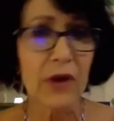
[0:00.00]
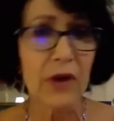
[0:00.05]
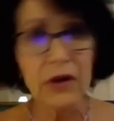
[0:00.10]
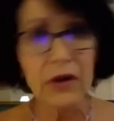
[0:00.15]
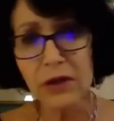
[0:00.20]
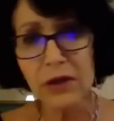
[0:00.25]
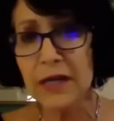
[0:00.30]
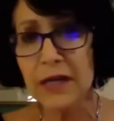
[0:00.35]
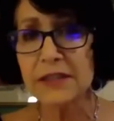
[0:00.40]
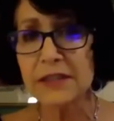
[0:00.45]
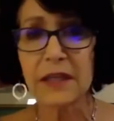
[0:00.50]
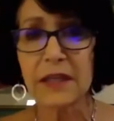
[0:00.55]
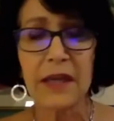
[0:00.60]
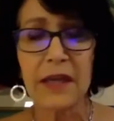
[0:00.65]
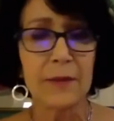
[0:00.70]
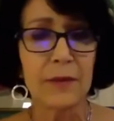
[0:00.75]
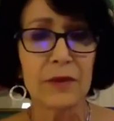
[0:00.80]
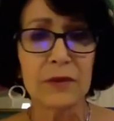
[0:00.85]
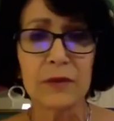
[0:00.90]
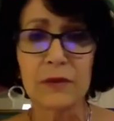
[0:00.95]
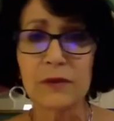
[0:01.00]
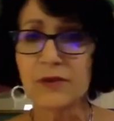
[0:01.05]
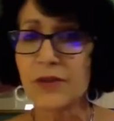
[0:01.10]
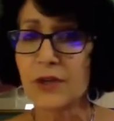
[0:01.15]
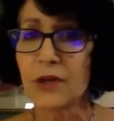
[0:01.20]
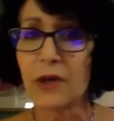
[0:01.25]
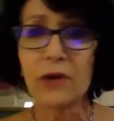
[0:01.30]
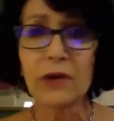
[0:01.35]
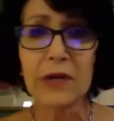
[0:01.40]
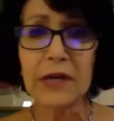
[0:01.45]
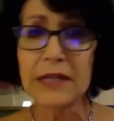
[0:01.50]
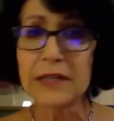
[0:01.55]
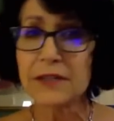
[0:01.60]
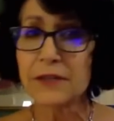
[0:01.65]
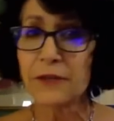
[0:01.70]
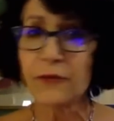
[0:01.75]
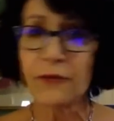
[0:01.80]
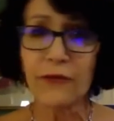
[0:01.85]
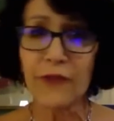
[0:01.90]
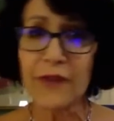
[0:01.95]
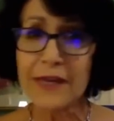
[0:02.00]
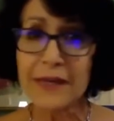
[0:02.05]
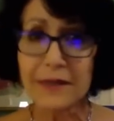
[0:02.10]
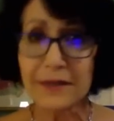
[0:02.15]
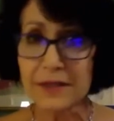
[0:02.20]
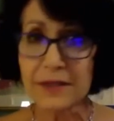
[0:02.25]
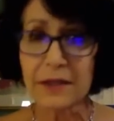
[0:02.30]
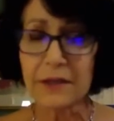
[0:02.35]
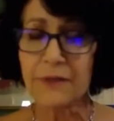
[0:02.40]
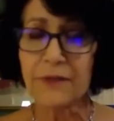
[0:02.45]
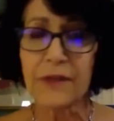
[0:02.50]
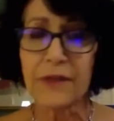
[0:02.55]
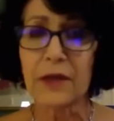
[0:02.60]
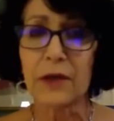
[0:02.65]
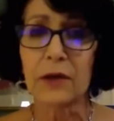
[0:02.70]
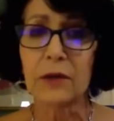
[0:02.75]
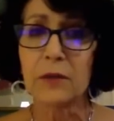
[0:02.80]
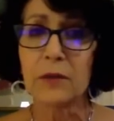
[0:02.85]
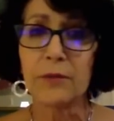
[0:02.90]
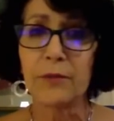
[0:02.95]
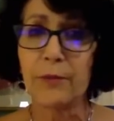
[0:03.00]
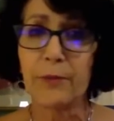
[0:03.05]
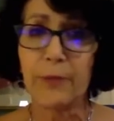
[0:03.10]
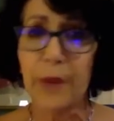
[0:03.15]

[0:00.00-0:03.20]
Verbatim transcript: all kinds of chemicals and all kinds of fake stuff that our